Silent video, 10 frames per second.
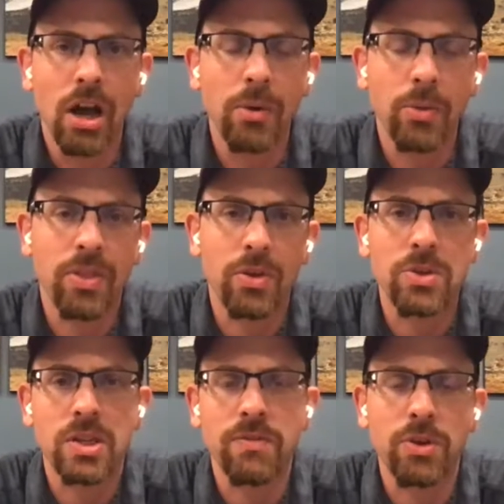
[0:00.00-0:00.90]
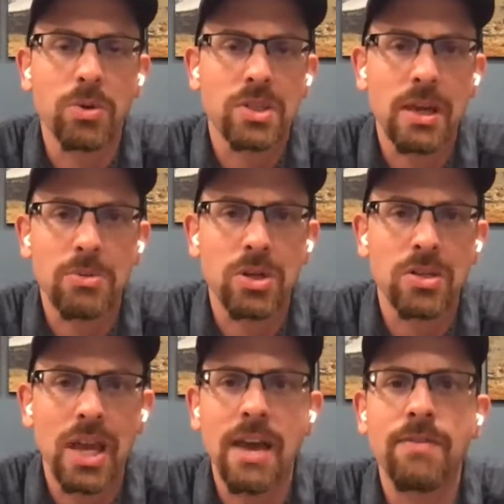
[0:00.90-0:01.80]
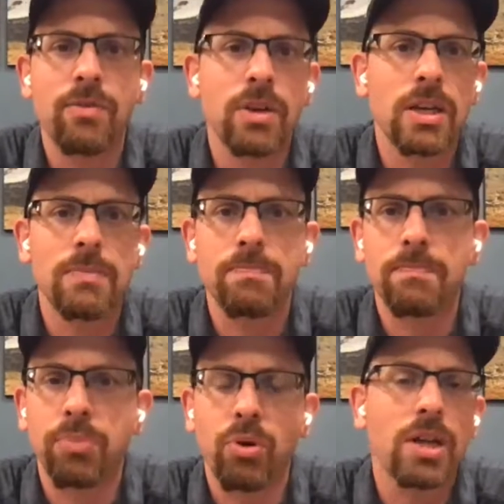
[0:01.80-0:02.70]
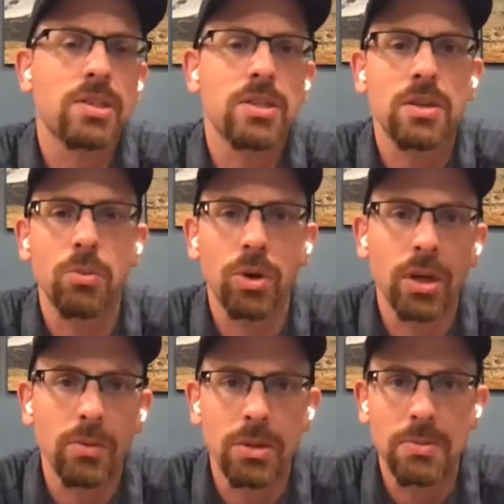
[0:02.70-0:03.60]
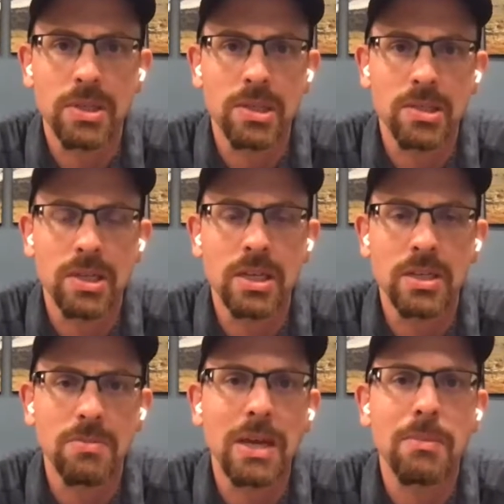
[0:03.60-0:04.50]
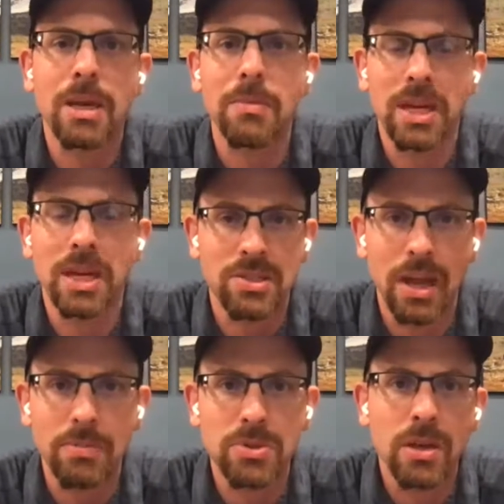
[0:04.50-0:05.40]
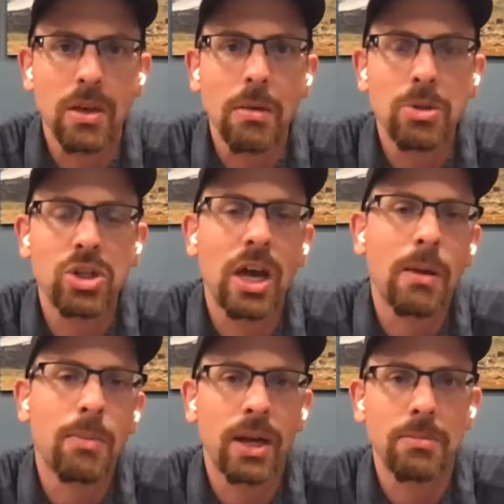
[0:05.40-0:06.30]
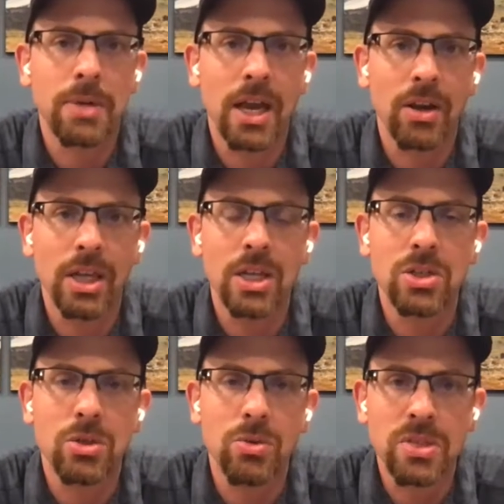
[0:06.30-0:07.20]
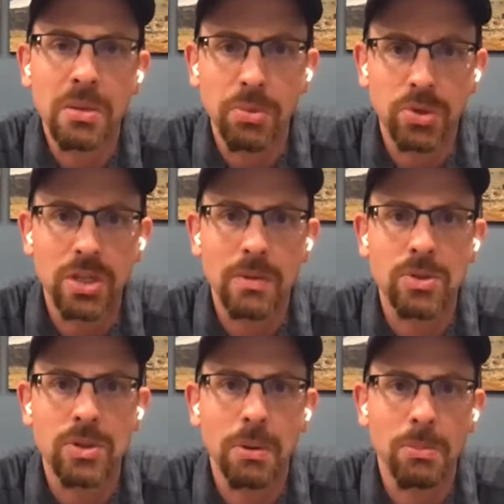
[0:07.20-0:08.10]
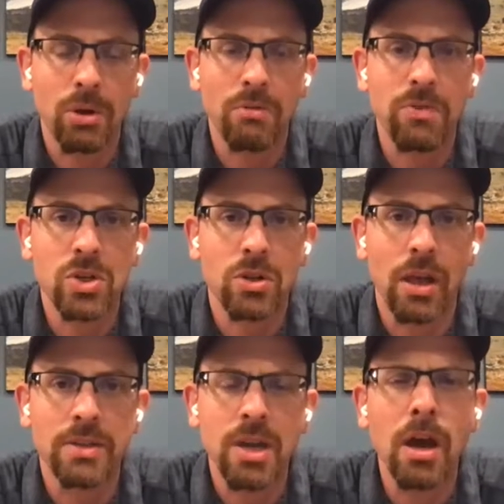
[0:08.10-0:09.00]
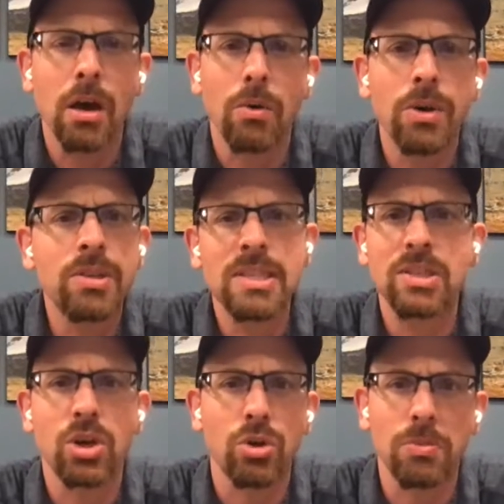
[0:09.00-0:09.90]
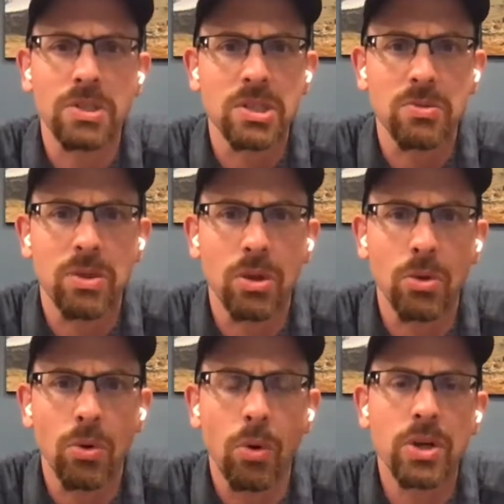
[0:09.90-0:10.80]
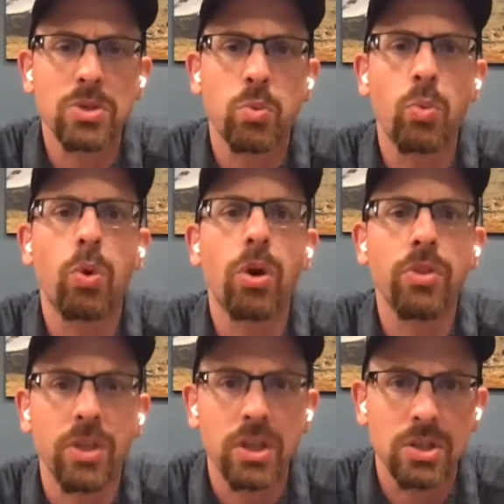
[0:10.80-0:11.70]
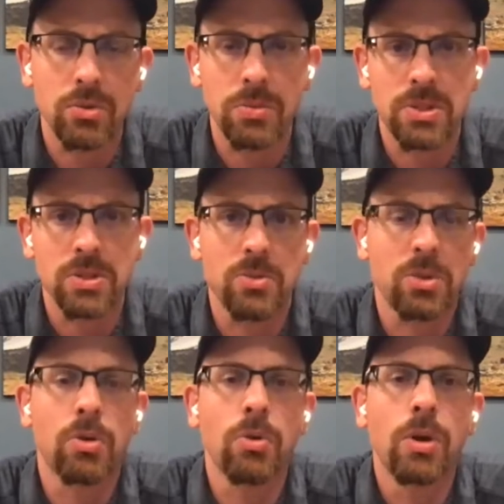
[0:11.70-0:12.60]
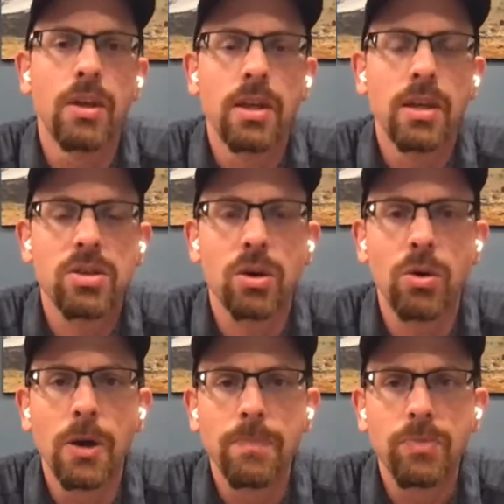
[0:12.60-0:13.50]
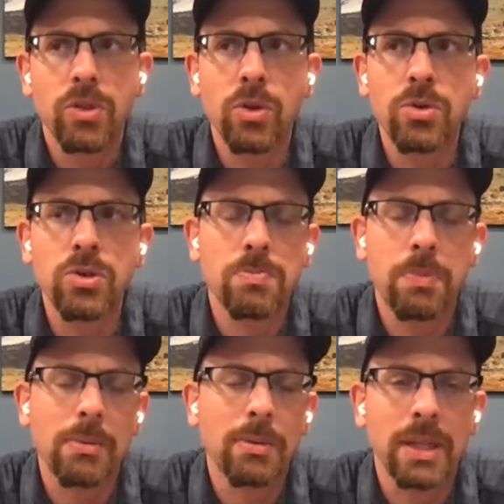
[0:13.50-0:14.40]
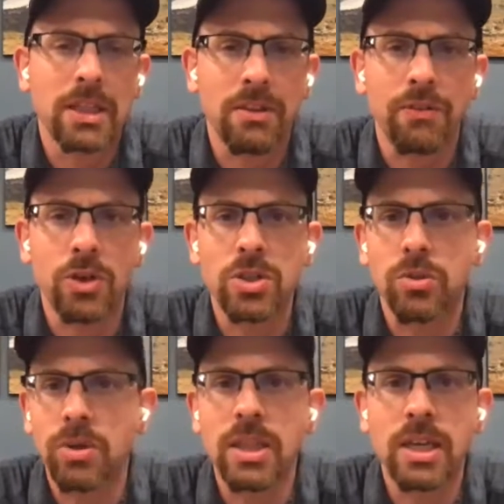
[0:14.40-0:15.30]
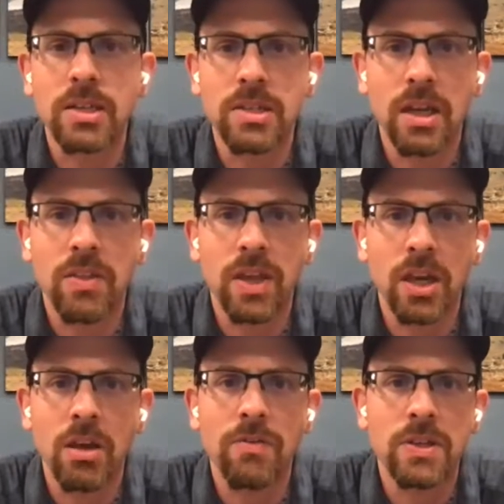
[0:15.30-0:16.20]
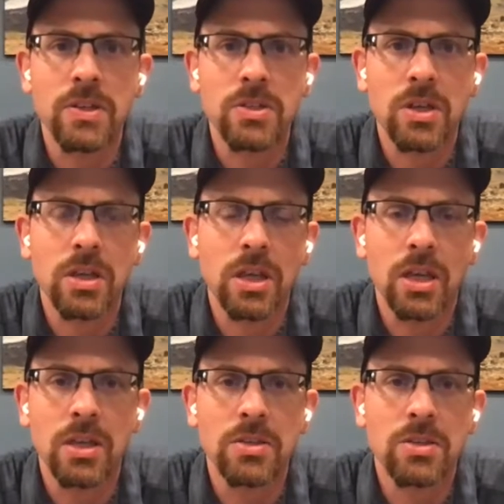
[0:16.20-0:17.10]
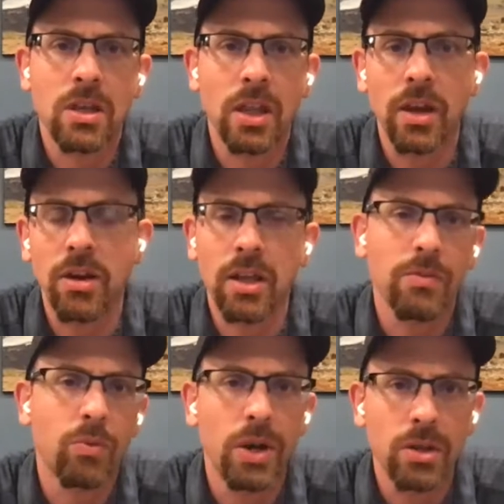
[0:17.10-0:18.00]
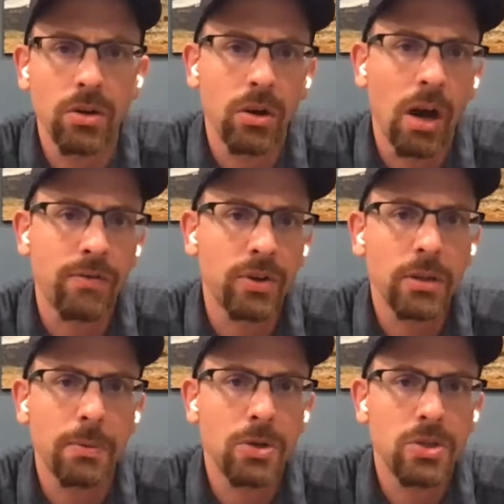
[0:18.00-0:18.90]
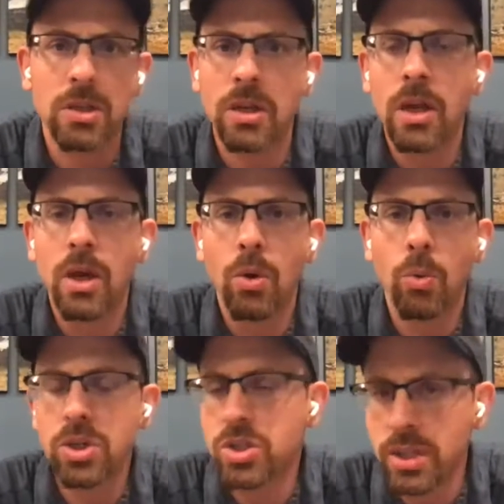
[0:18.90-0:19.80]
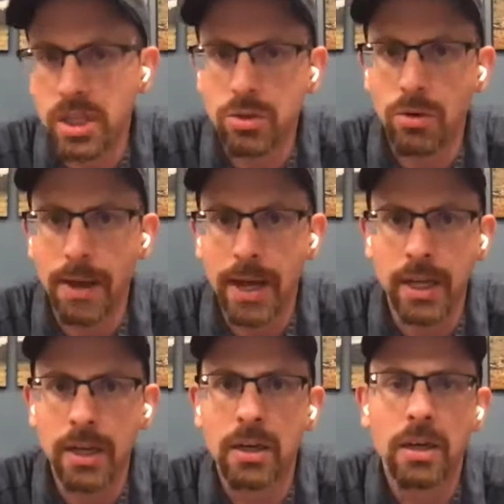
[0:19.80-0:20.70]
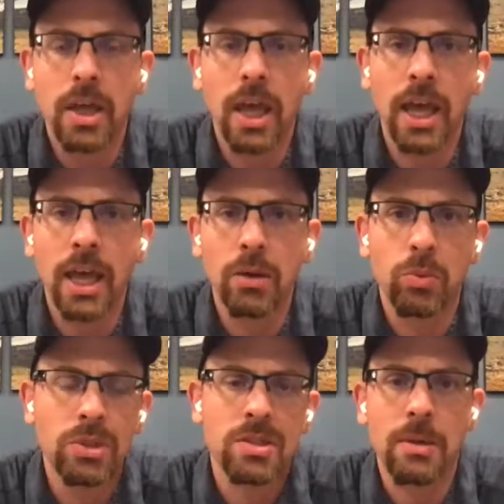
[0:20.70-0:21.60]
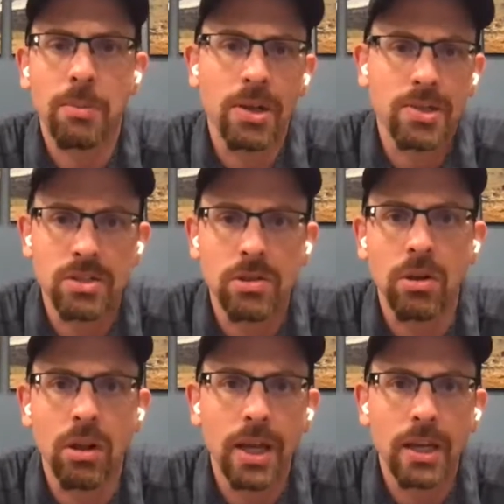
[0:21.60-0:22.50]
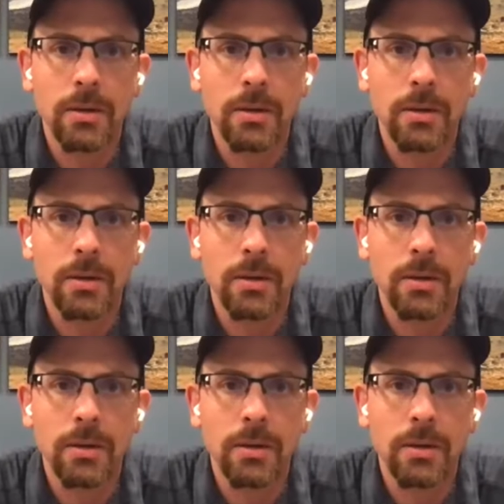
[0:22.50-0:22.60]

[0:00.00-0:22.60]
With those few exceptions, every process in working with a business is many, many, many steps. But you got to break them down into simple steps so that people can visualize, oh, it's easy to do business with you, or it's worth it to do business with you. So those are probably like the first three things that I think of is clarity of what you're offering the person, what should they do about it, and what does that process look like?